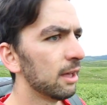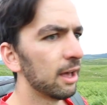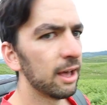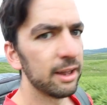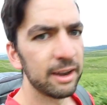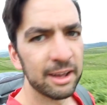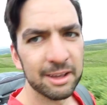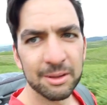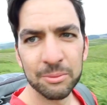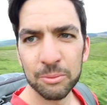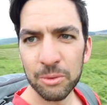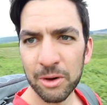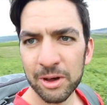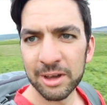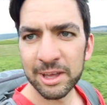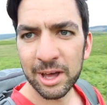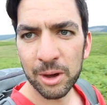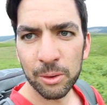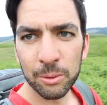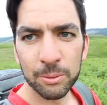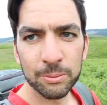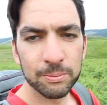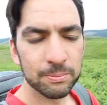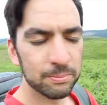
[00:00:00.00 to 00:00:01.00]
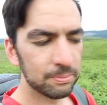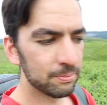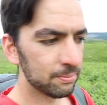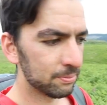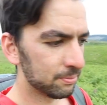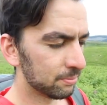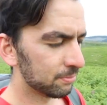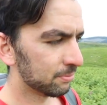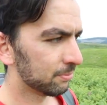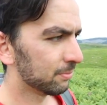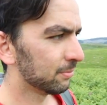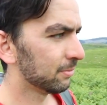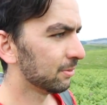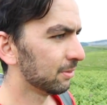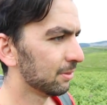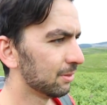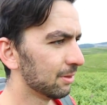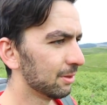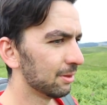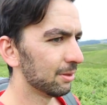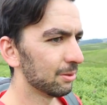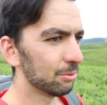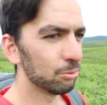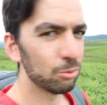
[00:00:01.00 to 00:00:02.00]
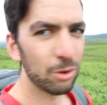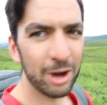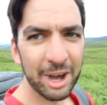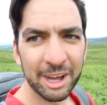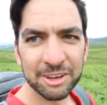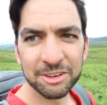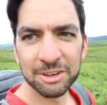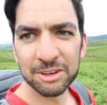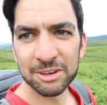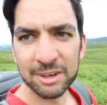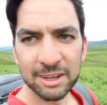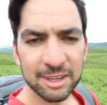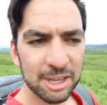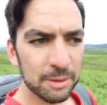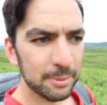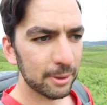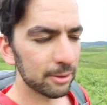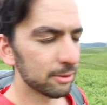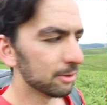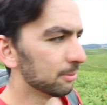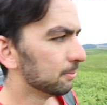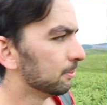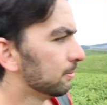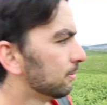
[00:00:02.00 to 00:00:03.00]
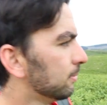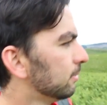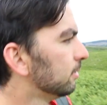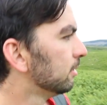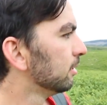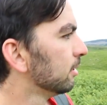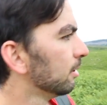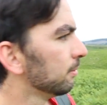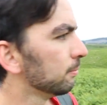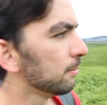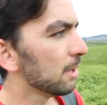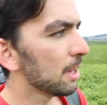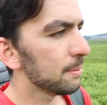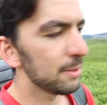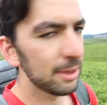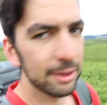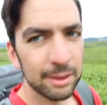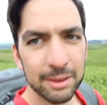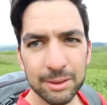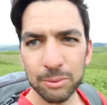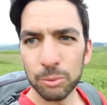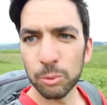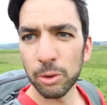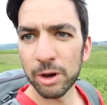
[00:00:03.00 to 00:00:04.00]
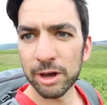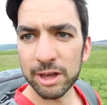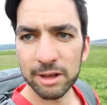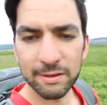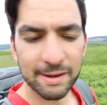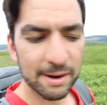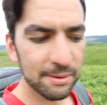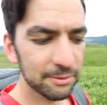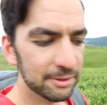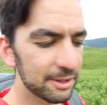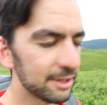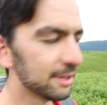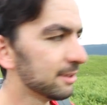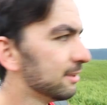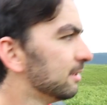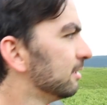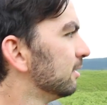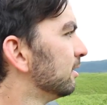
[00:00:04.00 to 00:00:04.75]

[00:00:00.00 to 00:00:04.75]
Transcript: and I can work out what I don't like about them and maybe work around it.